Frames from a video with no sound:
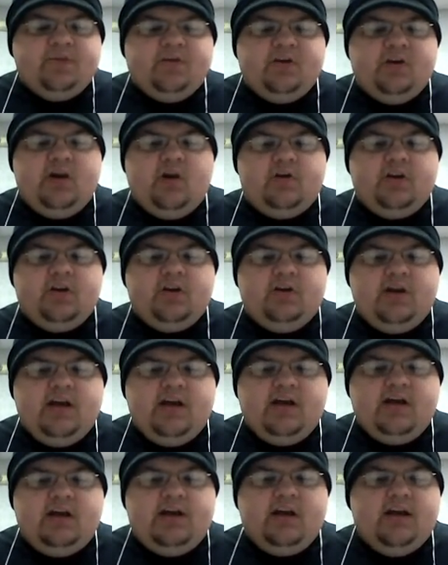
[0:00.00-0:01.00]
you know,
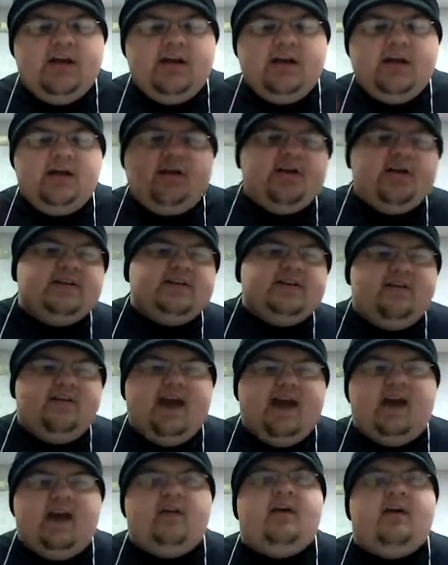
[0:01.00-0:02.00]
you're in a
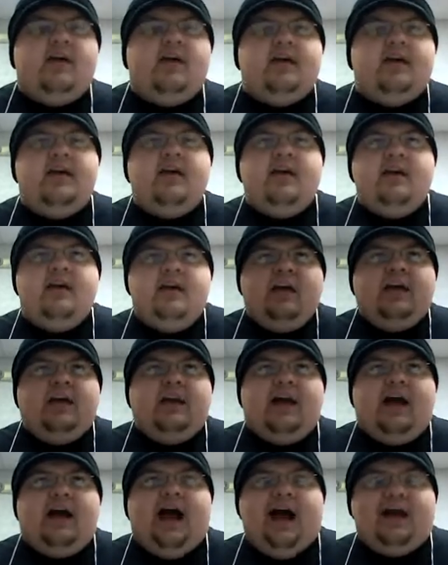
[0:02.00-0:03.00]
different era,
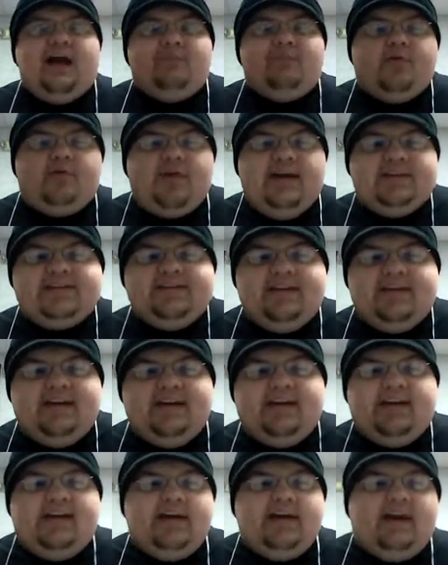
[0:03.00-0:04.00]
and hybrid
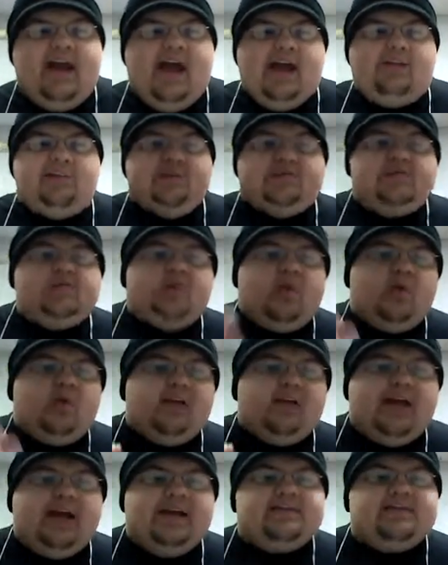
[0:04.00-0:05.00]
wrestling and hybrid
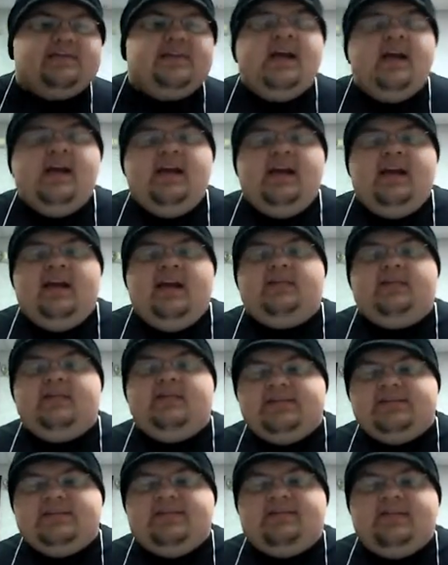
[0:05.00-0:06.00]
storylines
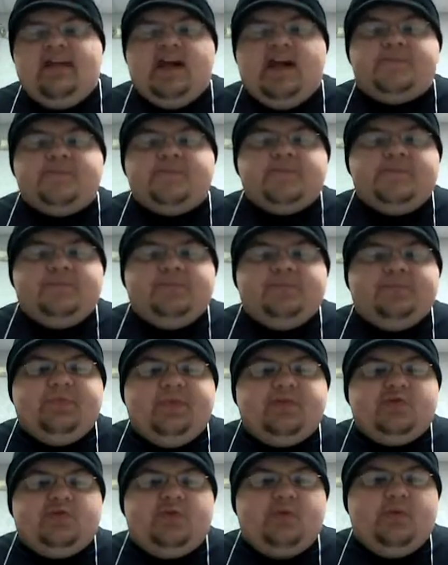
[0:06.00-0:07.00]
and this and that
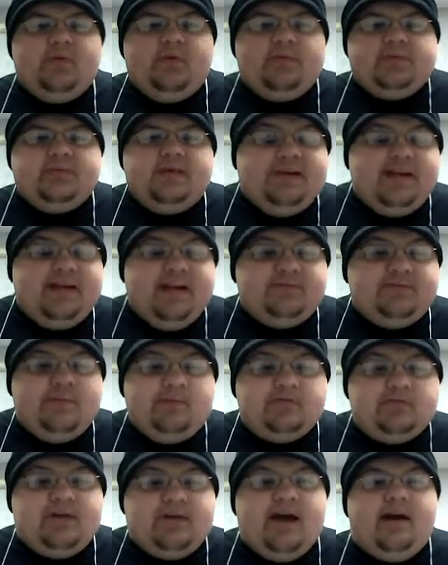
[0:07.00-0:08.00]
is really what's going to catch
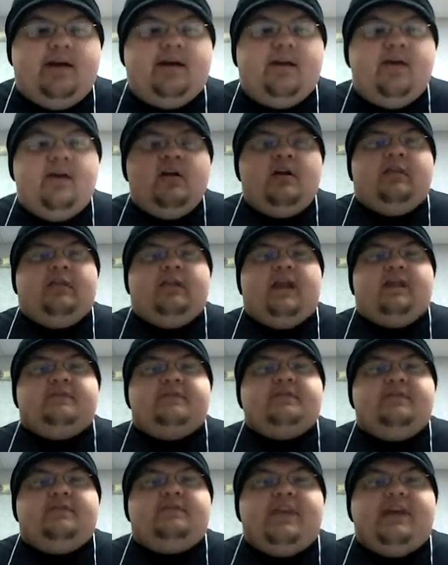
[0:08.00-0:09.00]
people's eye. A lot of
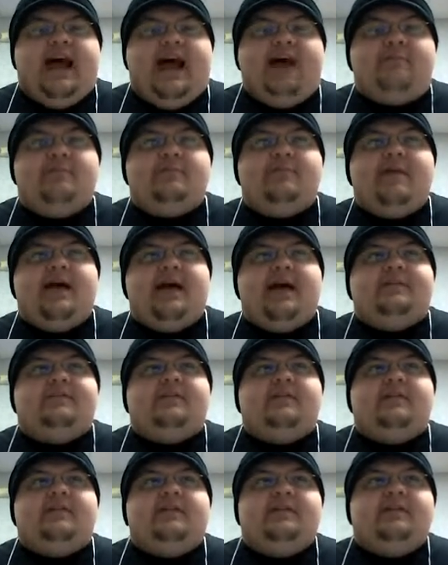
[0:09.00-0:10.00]
the stuff that happened back
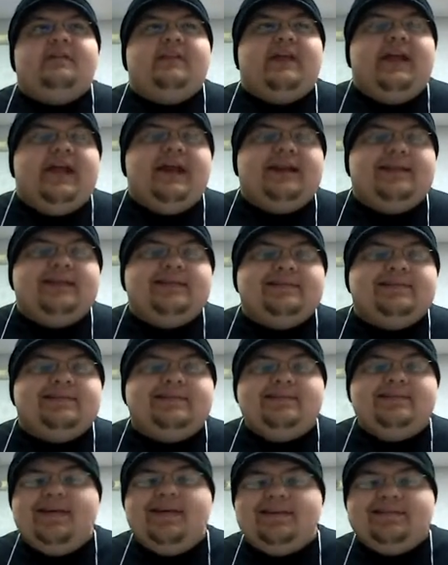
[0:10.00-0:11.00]
in the
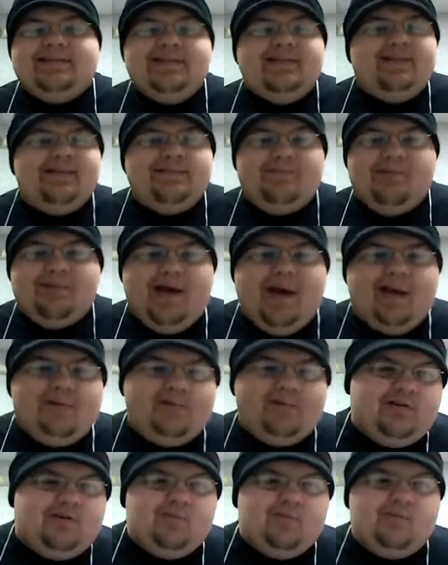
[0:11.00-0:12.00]
80s isn't going to be
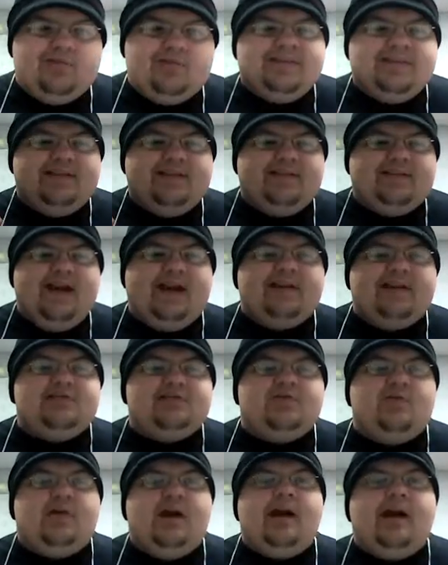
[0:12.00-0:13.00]
popular anymore. It's not the
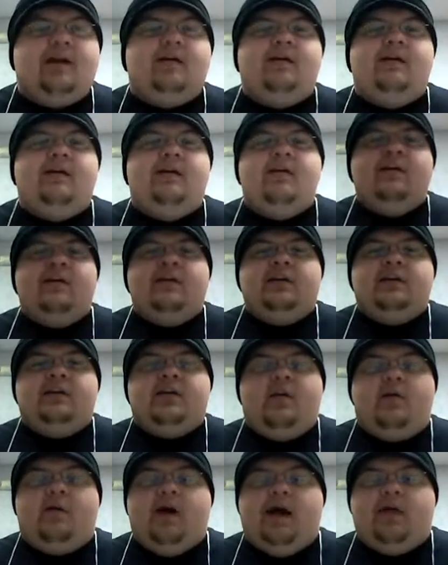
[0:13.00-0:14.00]
dinosaur era. You
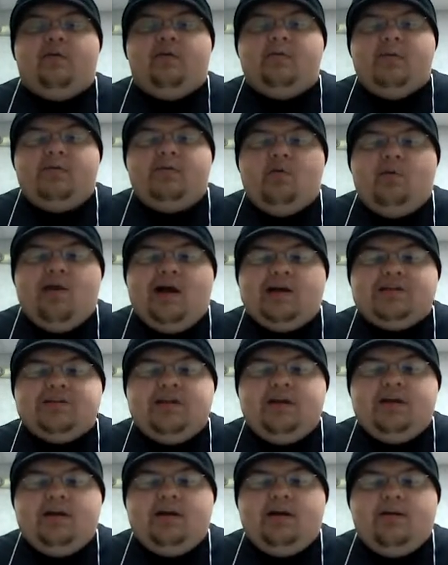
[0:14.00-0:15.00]
know, I remember
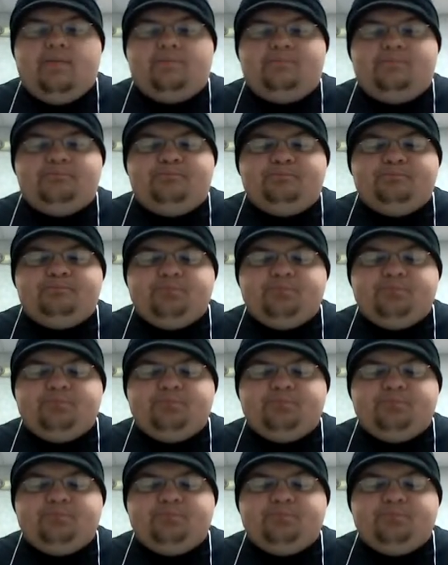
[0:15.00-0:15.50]
watching,